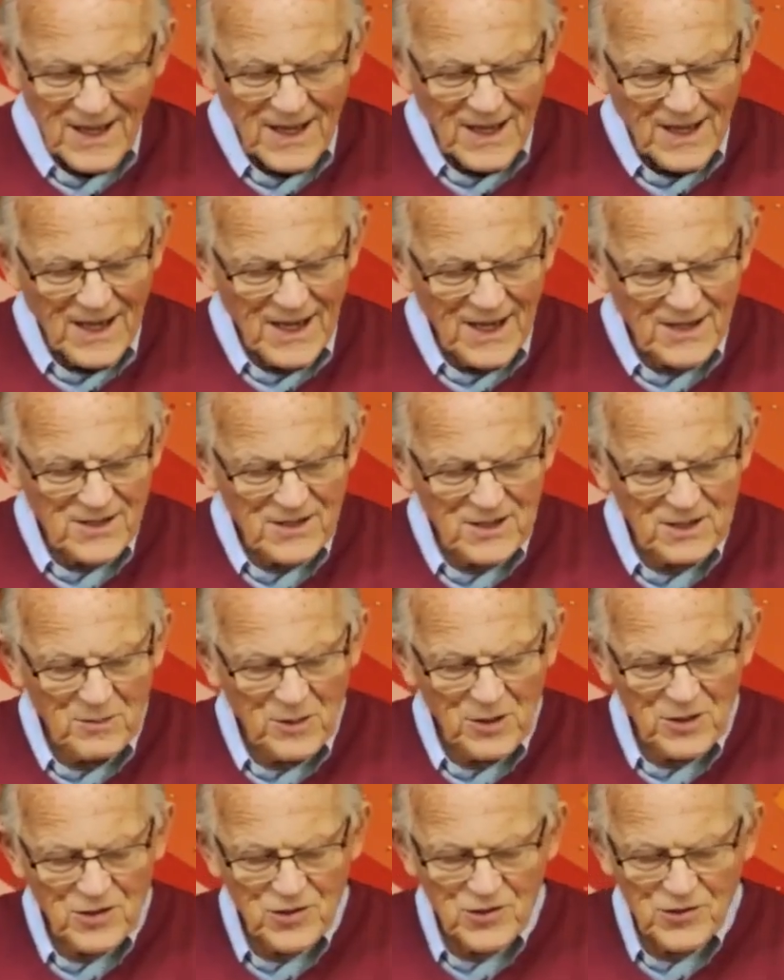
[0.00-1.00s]
has the
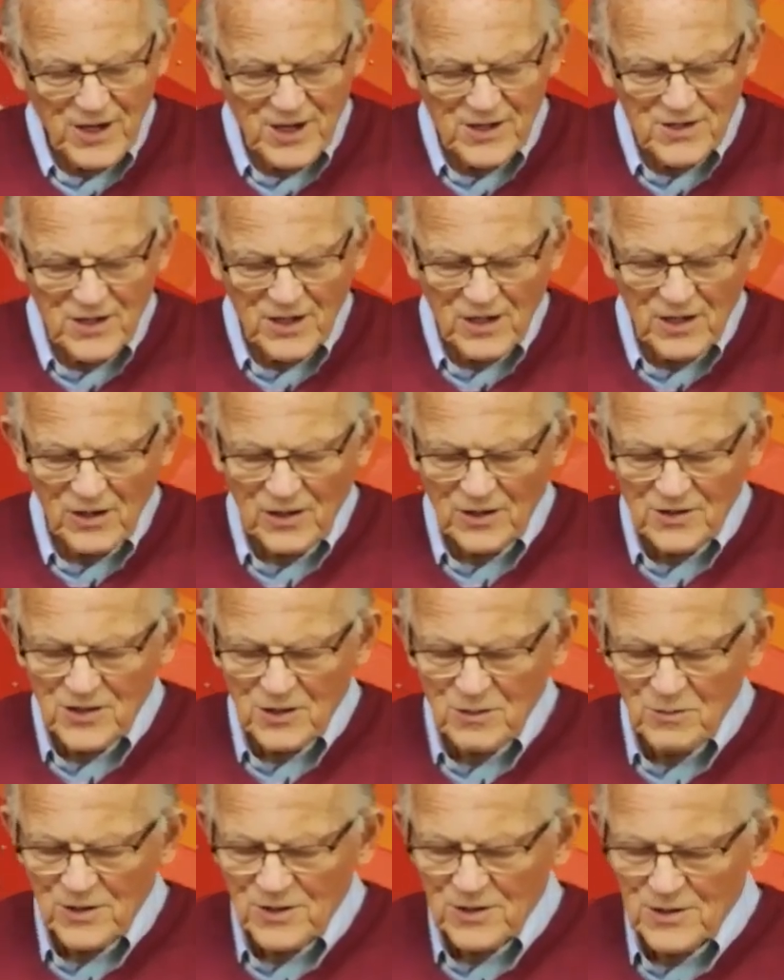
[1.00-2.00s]
most tragic
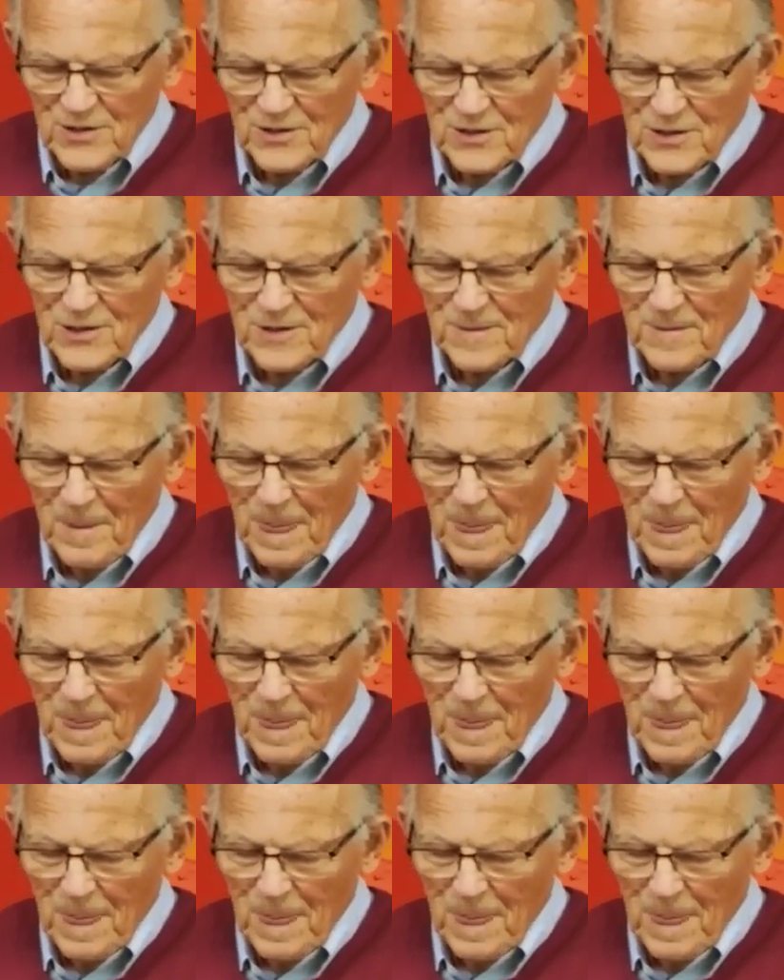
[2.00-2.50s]
consequences.